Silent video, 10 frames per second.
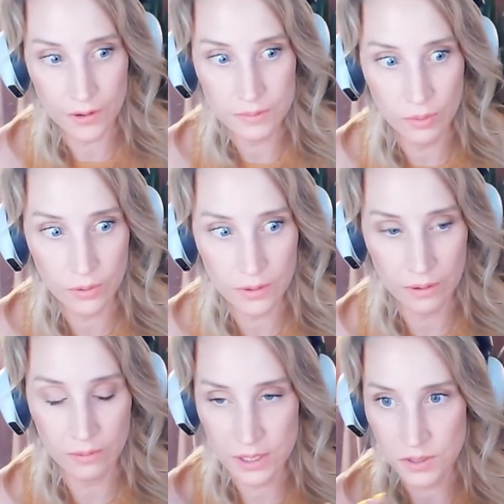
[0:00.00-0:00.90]
book that
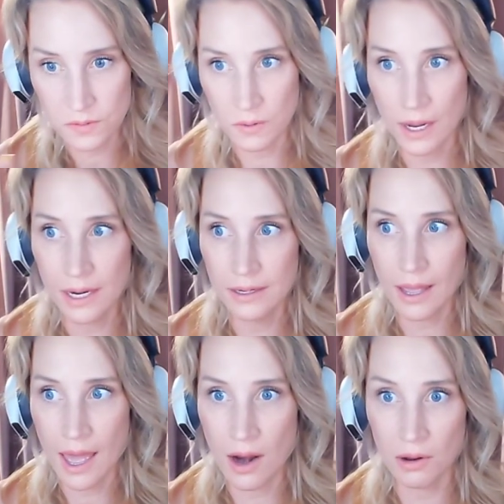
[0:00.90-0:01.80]
we just read
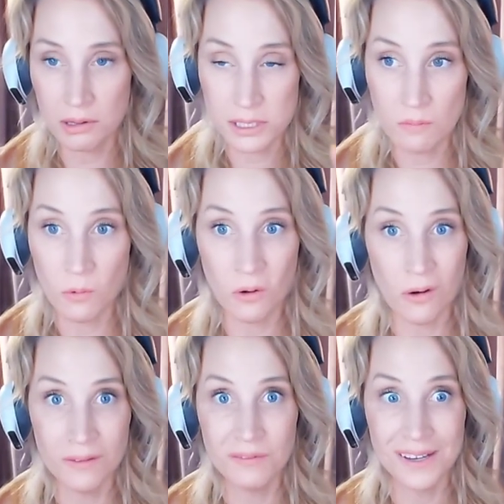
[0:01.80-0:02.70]
and somewhat
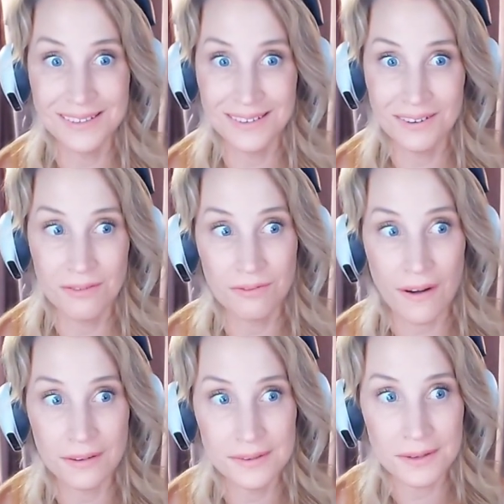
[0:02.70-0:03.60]
got invested in and
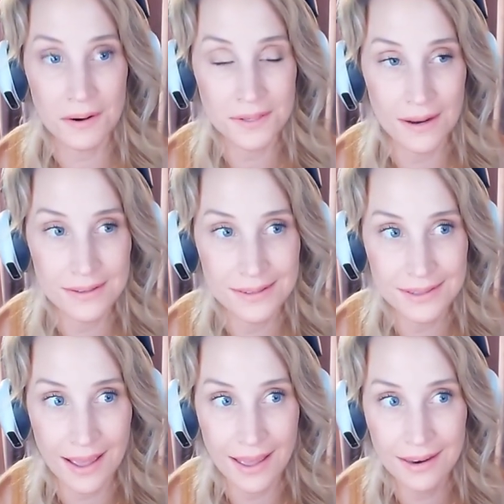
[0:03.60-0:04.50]
finally started to
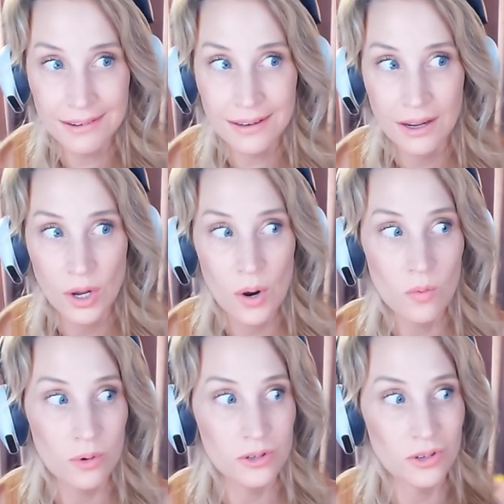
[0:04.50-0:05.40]
understand
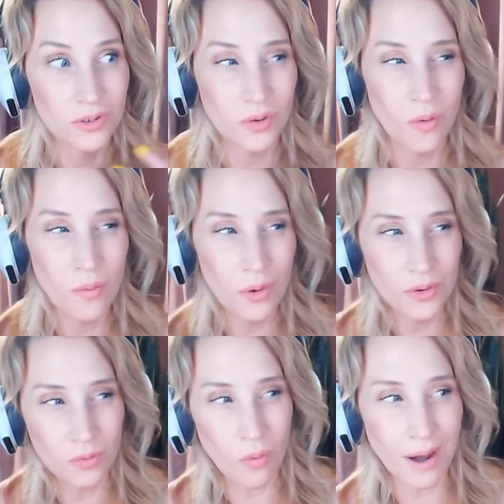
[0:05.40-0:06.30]
was just
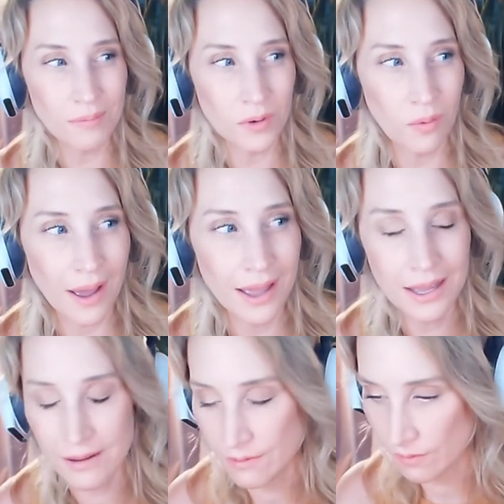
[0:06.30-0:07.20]
almost wiped
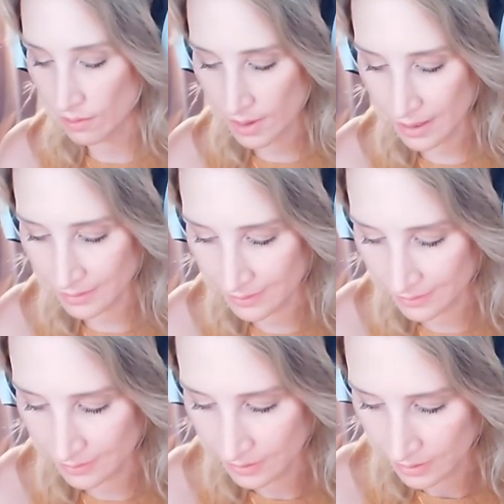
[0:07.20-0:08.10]
away from
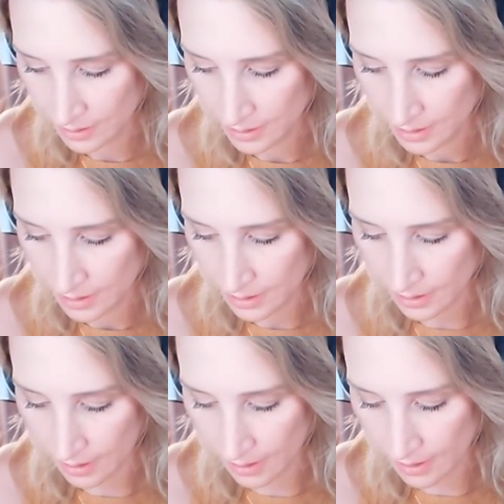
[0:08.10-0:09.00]
us?
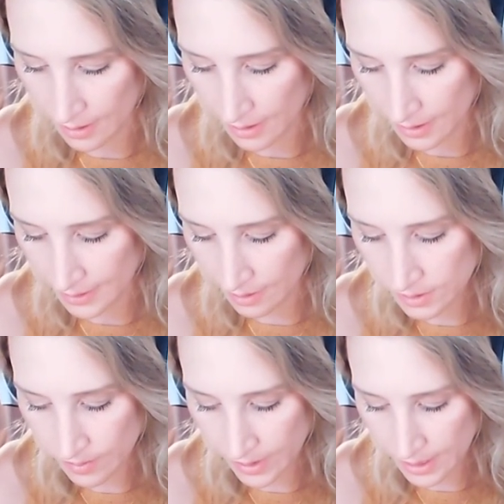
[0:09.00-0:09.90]
That
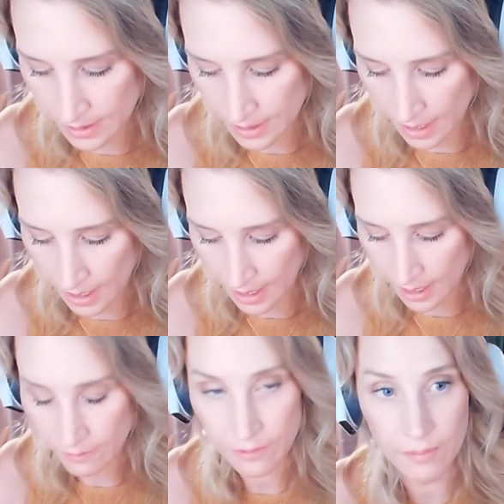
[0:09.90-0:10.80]
was a bit
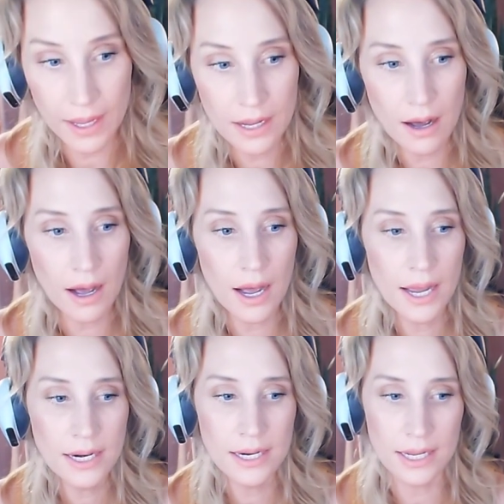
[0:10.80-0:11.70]
hard for me.
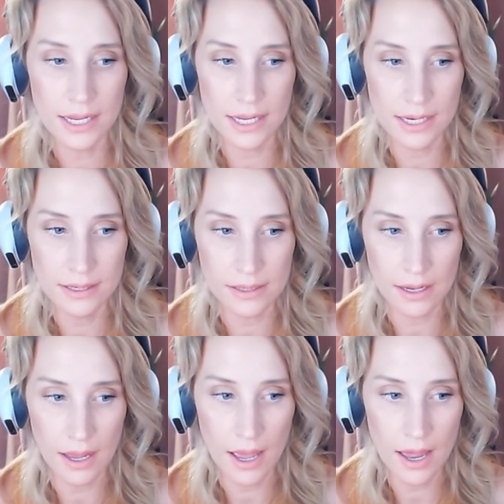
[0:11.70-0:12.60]
I need,
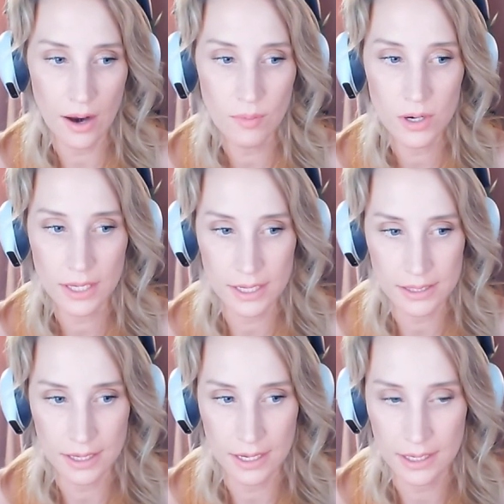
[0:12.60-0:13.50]
and I'm okay
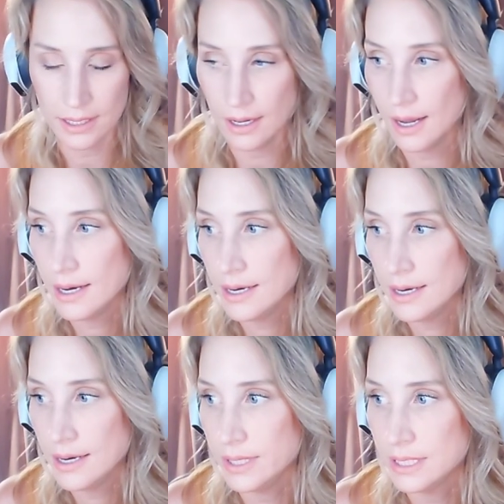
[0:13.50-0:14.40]
saying it, I need
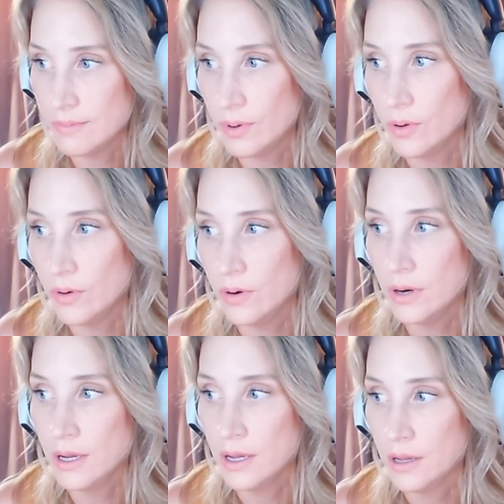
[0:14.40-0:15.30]
to be
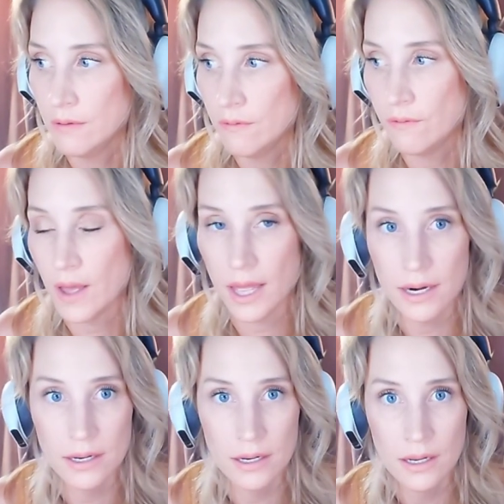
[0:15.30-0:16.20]
spoon
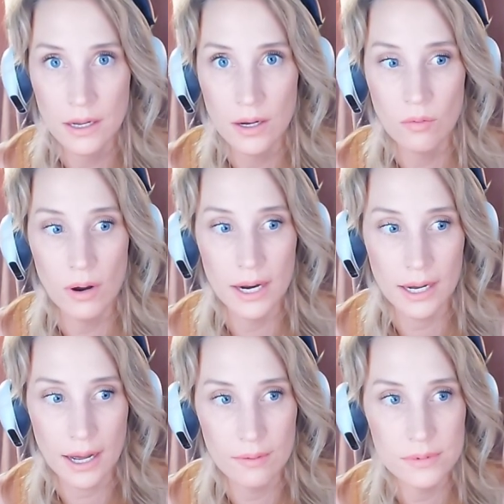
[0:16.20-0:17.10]
fed when it
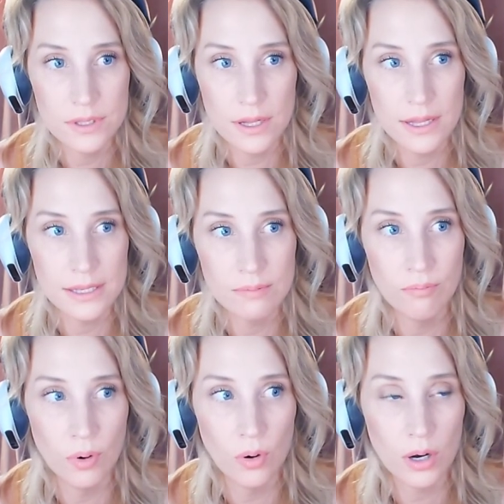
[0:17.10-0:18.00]
comes to this
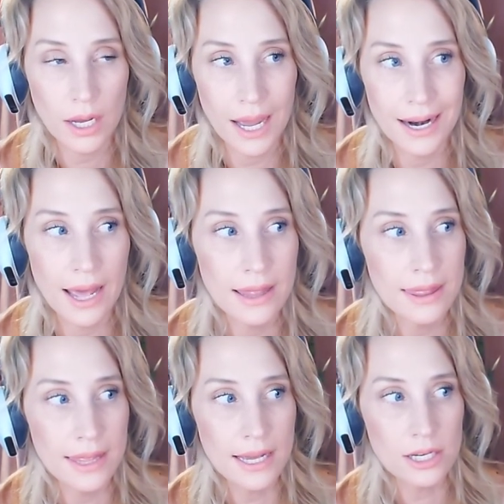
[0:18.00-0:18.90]
book. And I
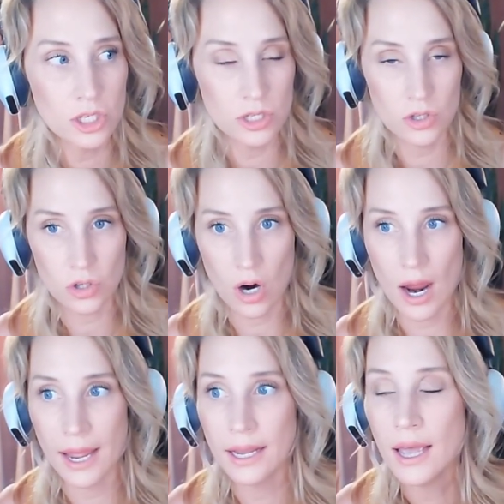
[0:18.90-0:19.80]
think she's
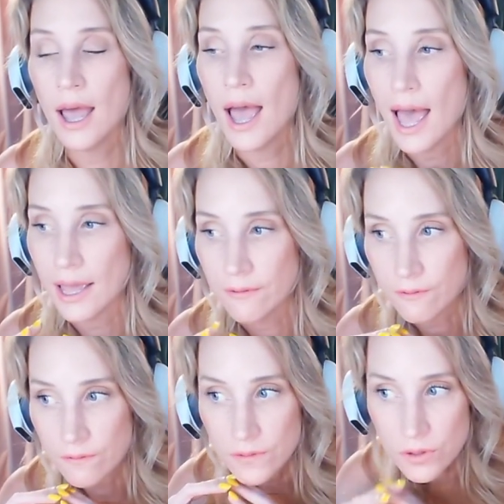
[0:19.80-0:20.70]
trying a
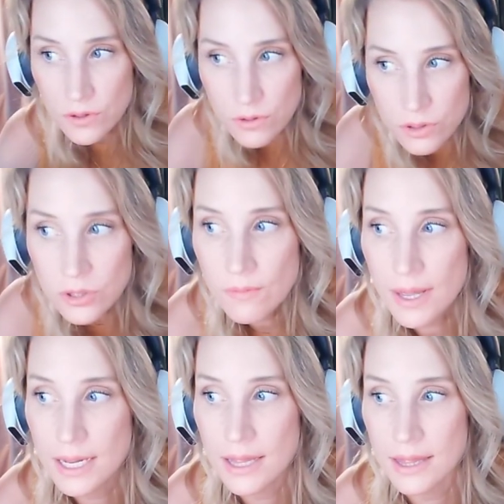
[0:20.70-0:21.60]
few too
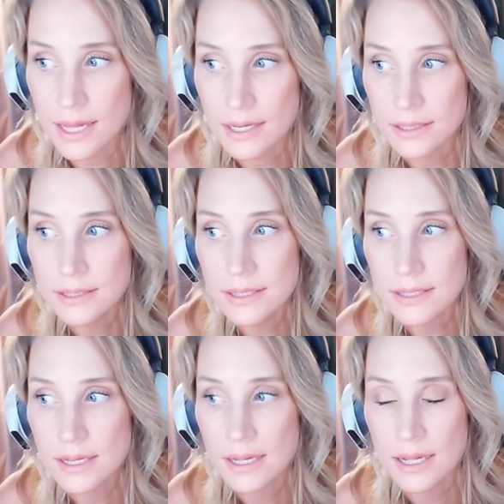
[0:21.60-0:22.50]
many
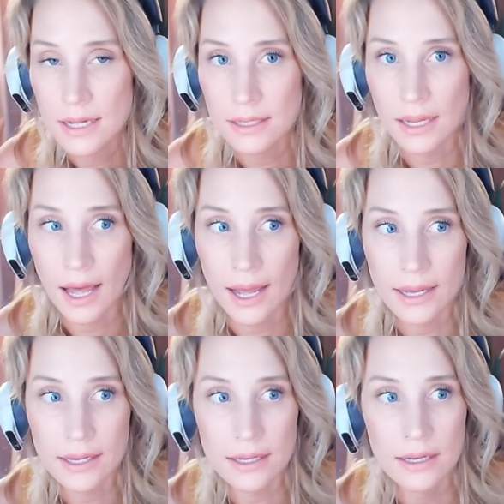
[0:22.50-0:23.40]
things
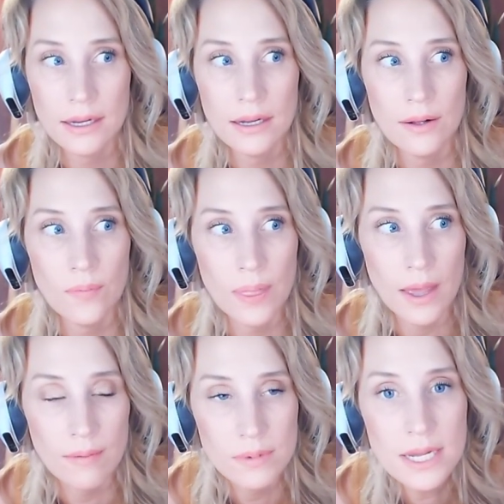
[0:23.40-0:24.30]
like
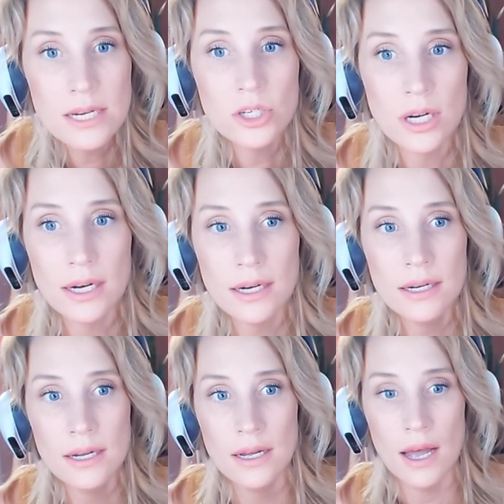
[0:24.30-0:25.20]
amnesia,
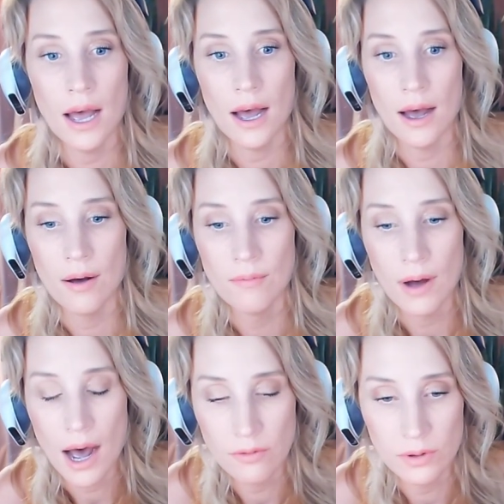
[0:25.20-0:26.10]

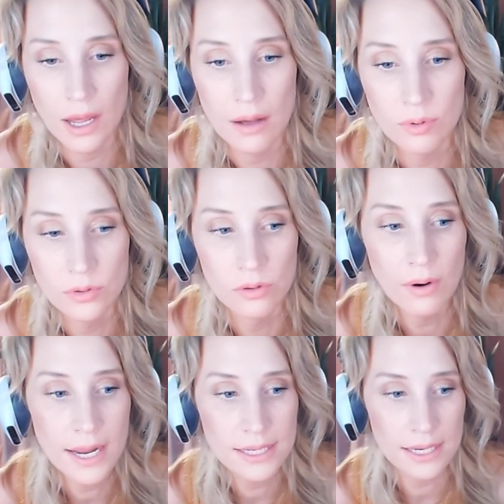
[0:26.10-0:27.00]
unreliable
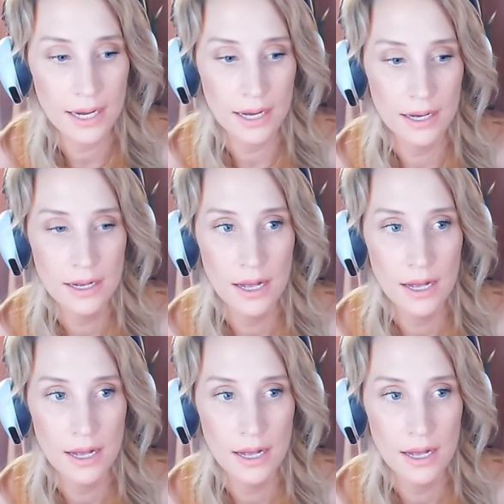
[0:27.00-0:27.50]
narrator,